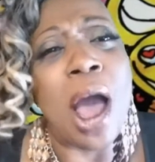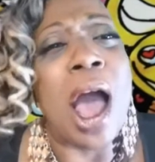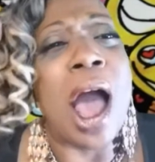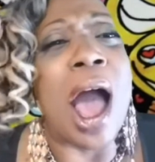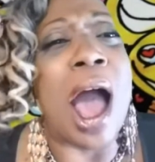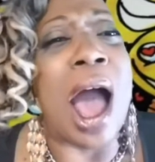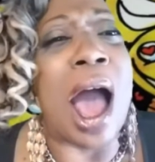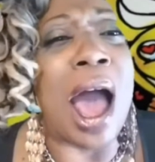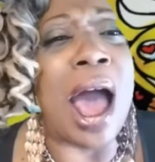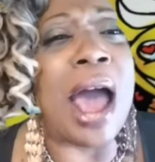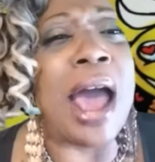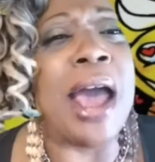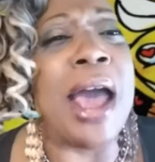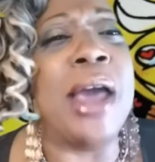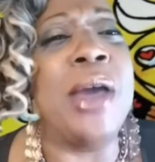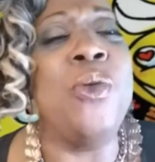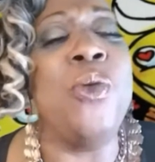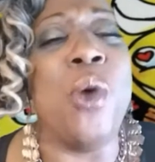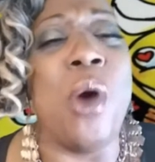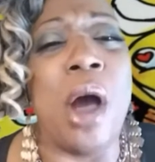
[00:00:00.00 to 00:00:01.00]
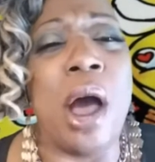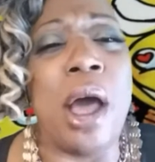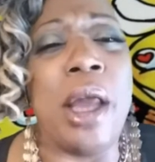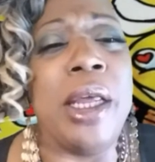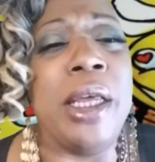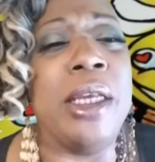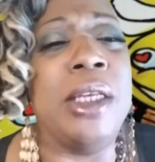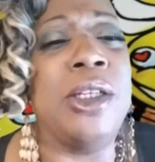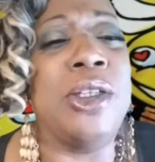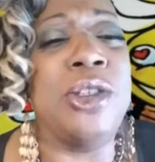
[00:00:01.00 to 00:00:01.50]
I
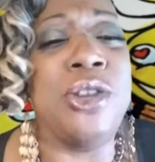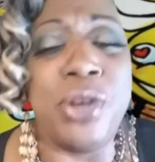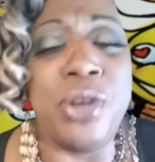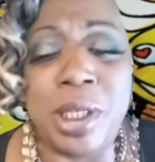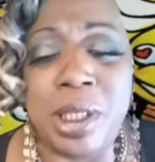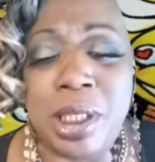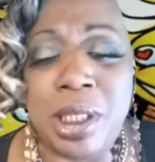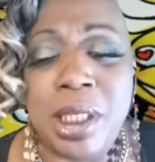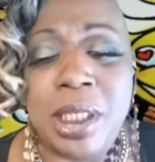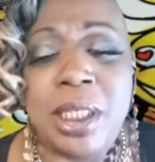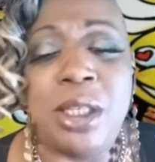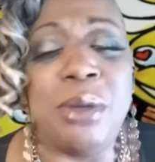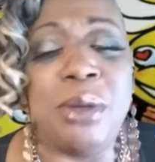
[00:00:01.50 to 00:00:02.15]
wanted Tracy to